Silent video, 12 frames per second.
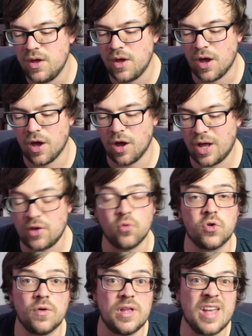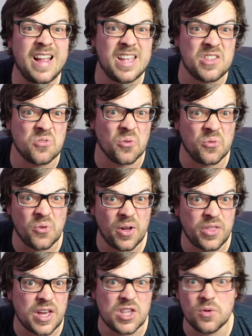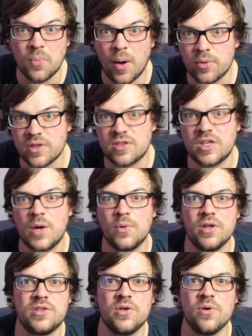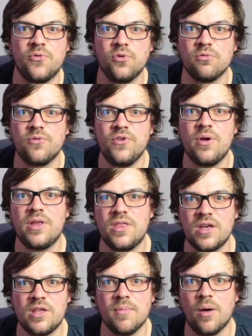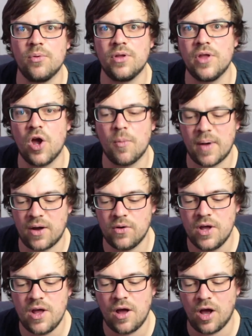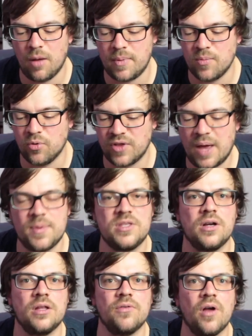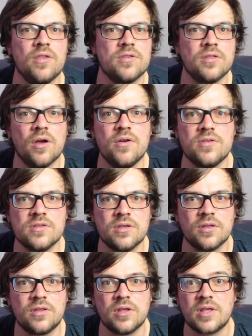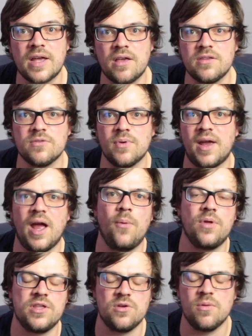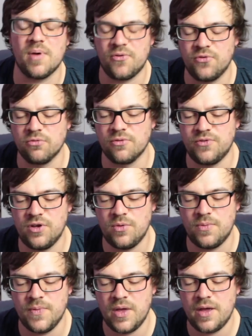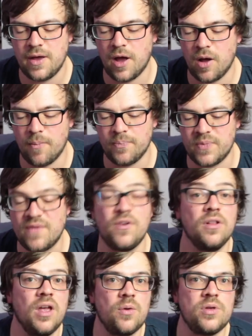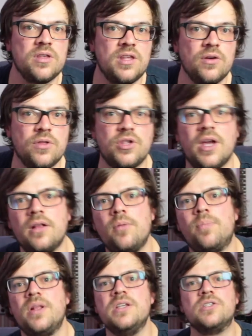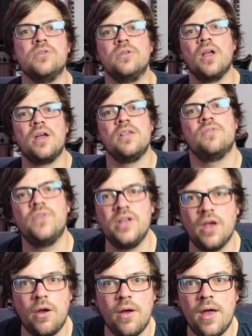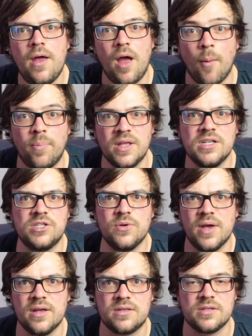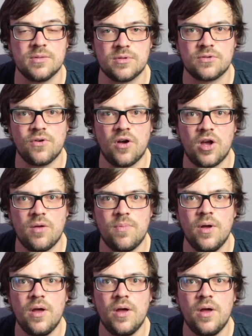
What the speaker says: and also any sort of things you might want to see when I do a full review, anything you might want to know about. I'll be more than happy to kind of answer those and to take those into account when I do my full review. If you like what you see on the channel, please do like this video, and please do hit subscribe,